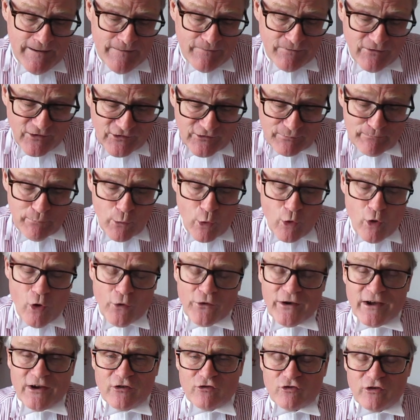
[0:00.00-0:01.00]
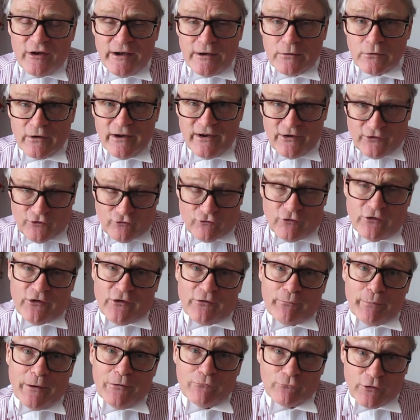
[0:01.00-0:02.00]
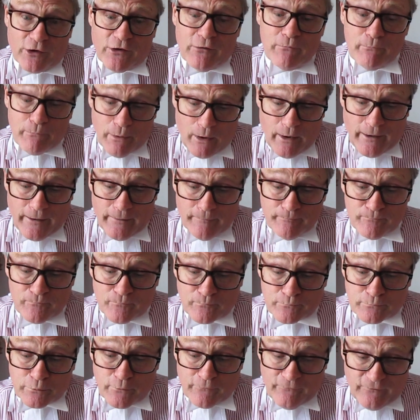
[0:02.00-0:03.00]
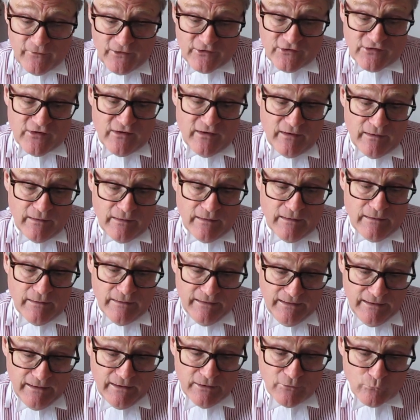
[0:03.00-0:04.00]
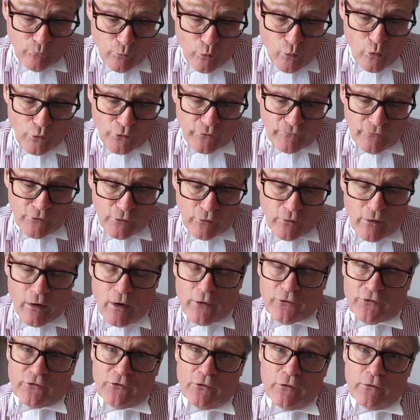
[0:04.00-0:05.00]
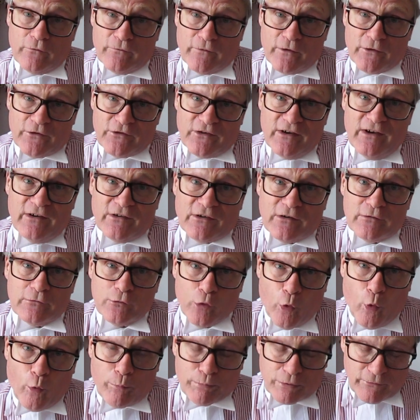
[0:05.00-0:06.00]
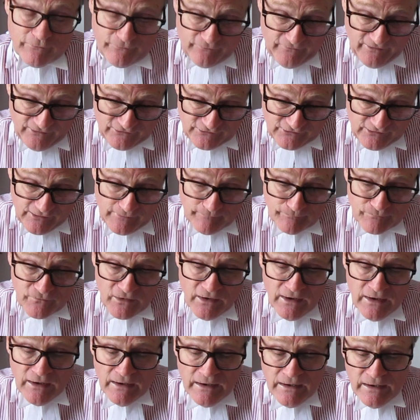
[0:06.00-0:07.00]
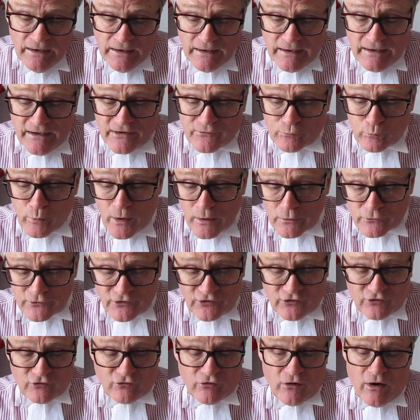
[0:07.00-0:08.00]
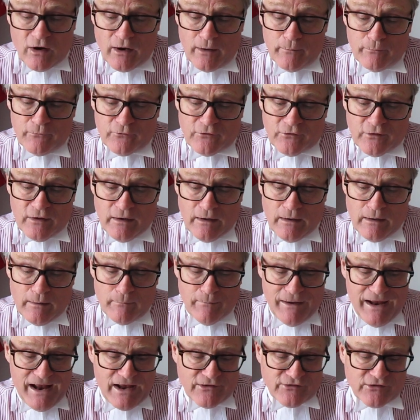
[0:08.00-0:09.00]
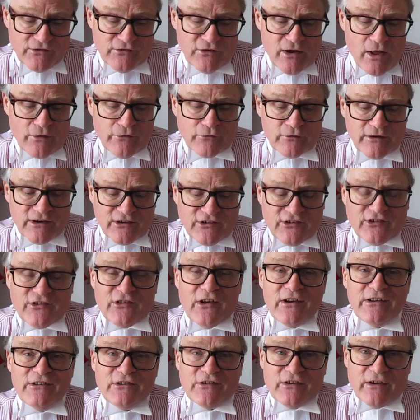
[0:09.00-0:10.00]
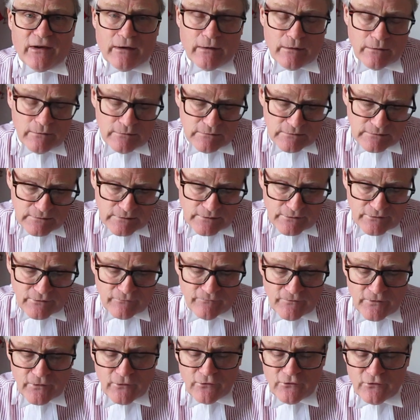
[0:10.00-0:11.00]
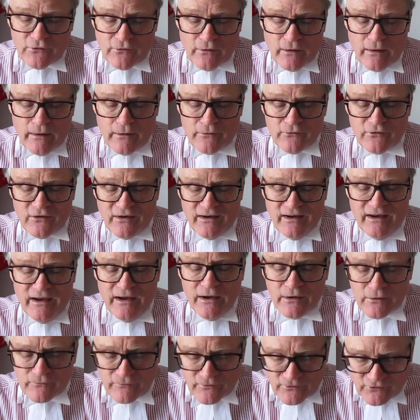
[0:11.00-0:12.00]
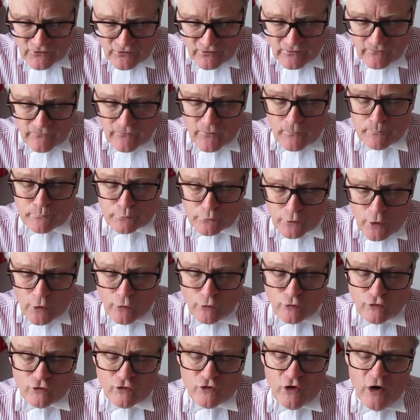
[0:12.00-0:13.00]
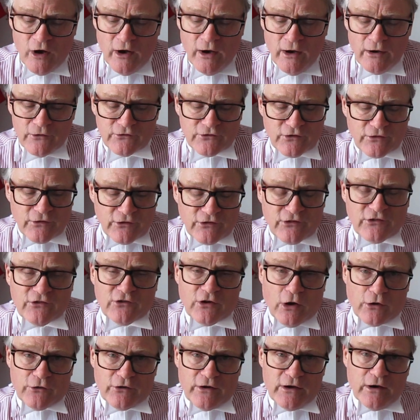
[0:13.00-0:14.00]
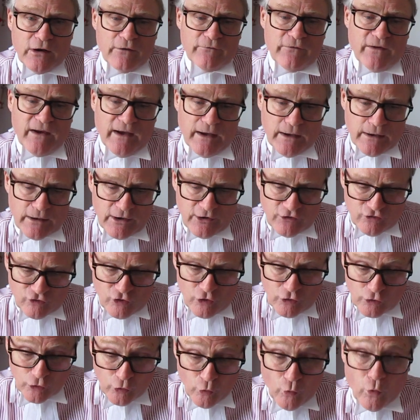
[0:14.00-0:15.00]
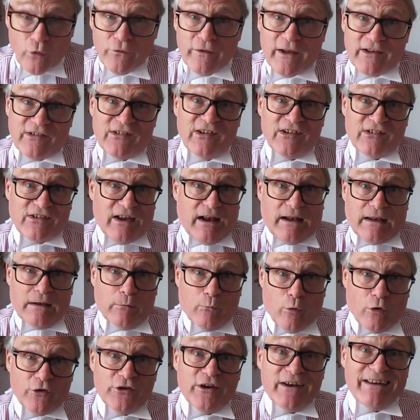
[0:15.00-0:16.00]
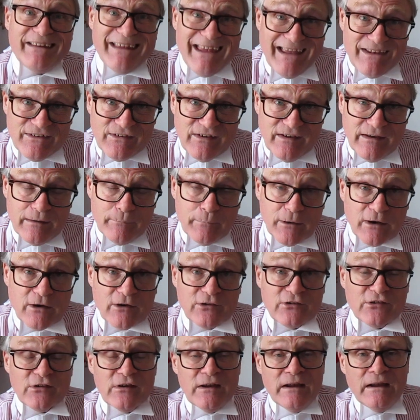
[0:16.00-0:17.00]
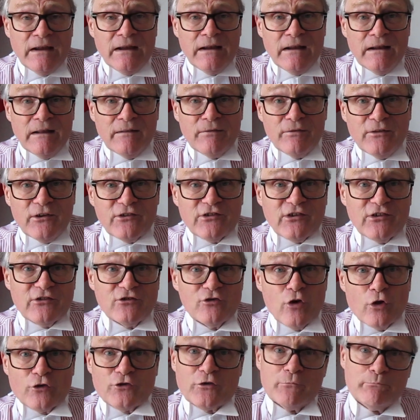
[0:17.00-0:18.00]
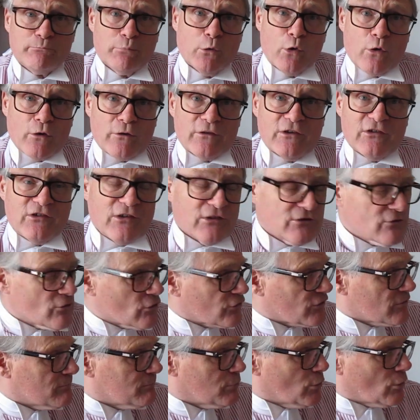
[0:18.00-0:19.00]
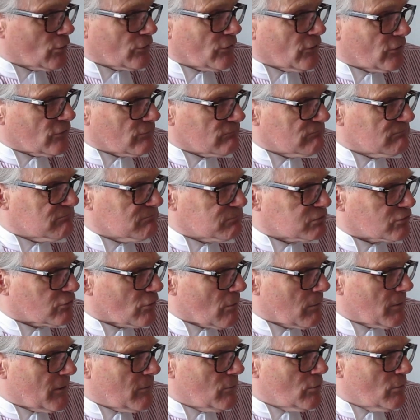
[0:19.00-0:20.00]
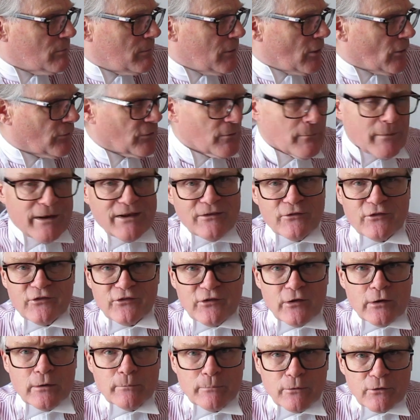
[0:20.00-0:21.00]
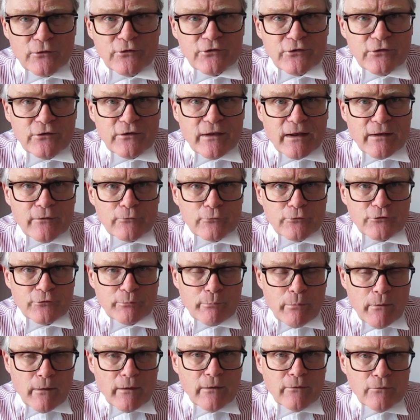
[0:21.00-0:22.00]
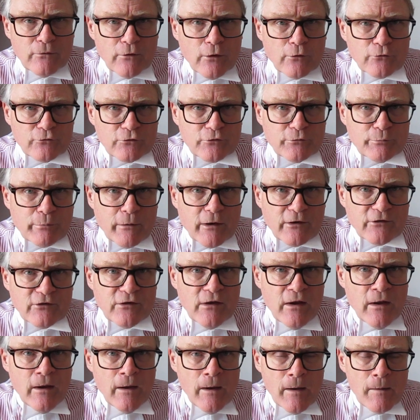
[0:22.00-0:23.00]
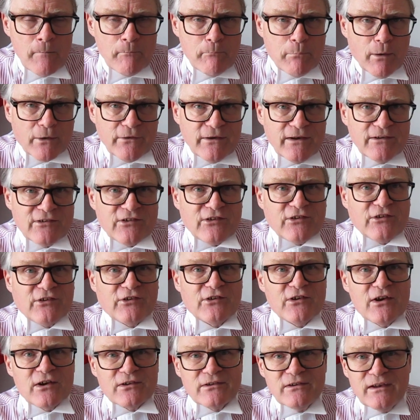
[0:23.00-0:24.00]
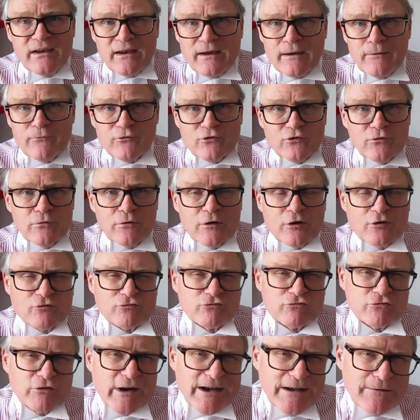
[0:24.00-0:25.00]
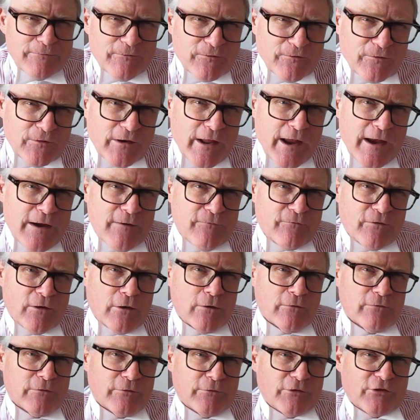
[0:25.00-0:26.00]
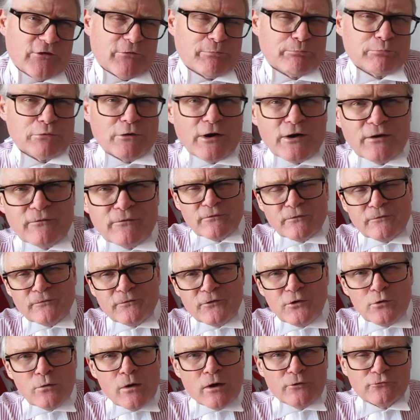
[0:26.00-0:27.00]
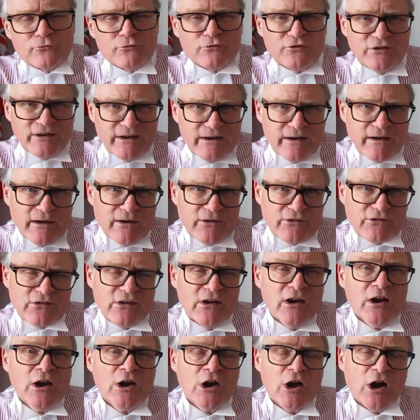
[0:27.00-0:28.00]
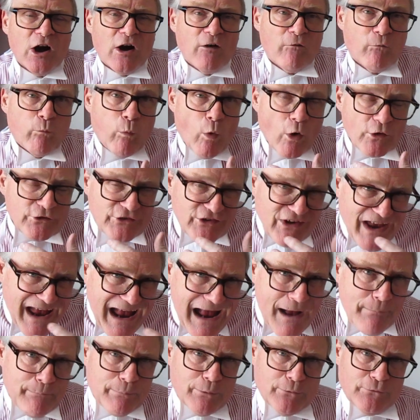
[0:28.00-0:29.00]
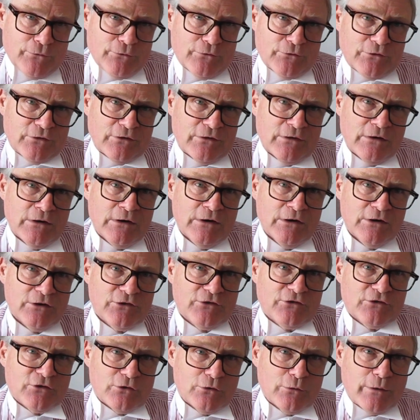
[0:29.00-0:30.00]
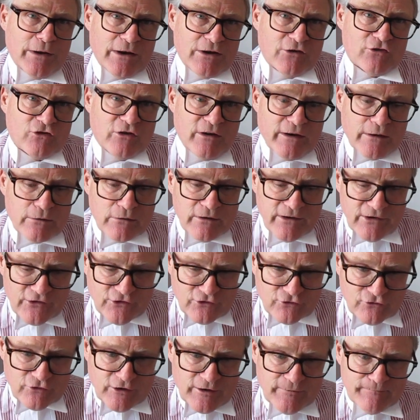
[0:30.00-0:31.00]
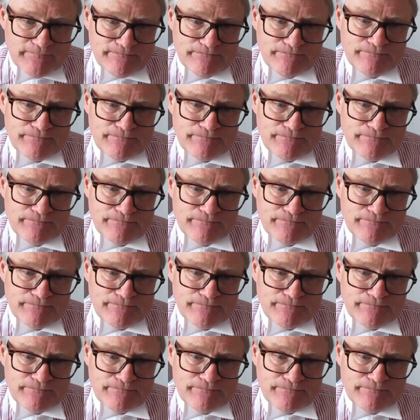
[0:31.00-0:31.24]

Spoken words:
this book on English legal histories has been written by Professor Ian Ward of Newcastle University. He's a law professor. It's well described as another exciting and innovative approach to the study of English law. And that's exactly what you get here, because this is not a book that probably will be on the main syllabus in that in those respects, but it certainly gives you a great flavour of a spread a few hundred years of what's happened to English legal history.